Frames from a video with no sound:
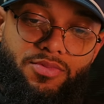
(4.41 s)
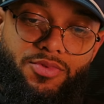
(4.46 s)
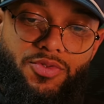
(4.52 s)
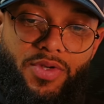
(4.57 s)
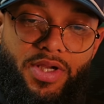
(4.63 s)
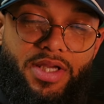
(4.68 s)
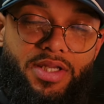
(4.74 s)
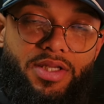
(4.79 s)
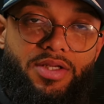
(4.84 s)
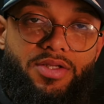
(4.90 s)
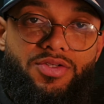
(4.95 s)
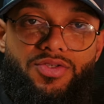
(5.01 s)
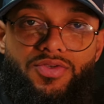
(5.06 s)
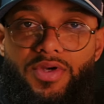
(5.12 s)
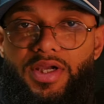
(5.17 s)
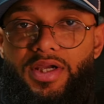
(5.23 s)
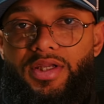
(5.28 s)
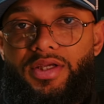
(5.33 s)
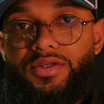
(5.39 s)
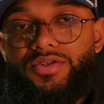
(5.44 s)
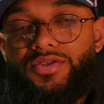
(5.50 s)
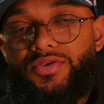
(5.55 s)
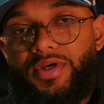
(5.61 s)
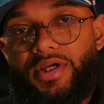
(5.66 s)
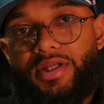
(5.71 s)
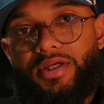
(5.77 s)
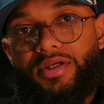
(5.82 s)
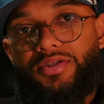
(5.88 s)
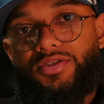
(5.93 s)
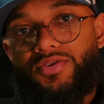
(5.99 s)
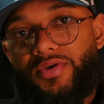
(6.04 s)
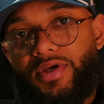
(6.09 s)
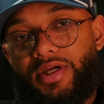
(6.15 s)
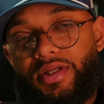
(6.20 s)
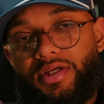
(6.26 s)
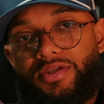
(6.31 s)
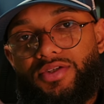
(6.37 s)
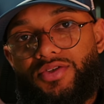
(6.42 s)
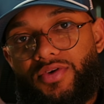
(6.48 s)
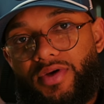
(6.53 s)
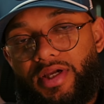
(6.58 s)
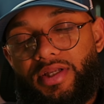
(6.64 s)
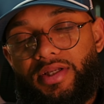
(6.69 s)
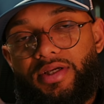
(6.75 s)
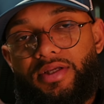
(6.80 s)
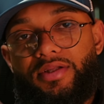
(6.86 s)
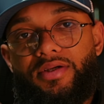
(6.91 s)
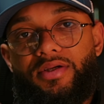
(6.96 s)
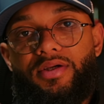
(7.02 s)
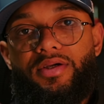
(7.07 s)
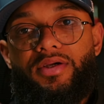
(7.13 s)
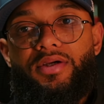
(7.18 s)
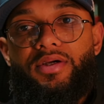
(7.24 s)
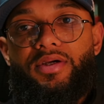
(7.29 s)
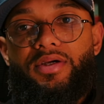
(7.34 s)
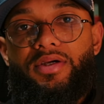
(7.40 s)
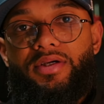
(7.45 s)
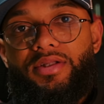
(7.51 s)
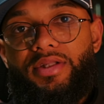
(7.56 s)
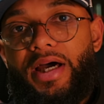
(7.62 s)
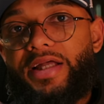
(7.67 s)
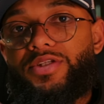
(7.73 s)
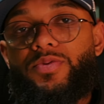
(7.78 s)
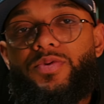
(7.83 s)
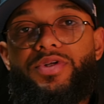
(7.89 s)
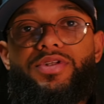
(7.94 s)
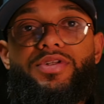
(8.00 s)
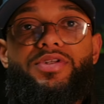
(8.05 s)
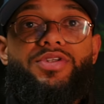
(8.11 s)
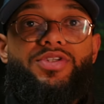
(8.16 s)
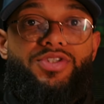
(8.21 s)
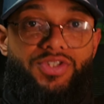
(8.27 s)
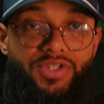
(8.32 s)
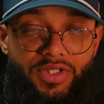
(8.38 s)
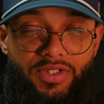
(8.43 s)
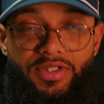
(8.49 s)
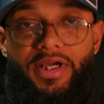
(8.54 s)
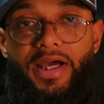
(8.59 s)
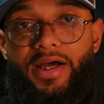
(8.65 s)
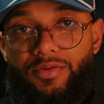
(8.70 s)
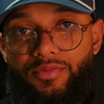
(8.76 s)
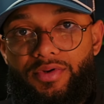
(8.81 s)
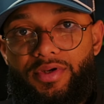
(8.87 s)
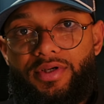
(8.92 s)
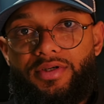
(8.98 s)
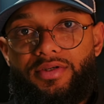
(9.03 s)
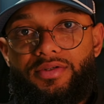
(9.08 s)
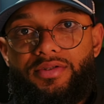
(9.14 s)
draining, draining, draining, draining, draining. That's when shit got real.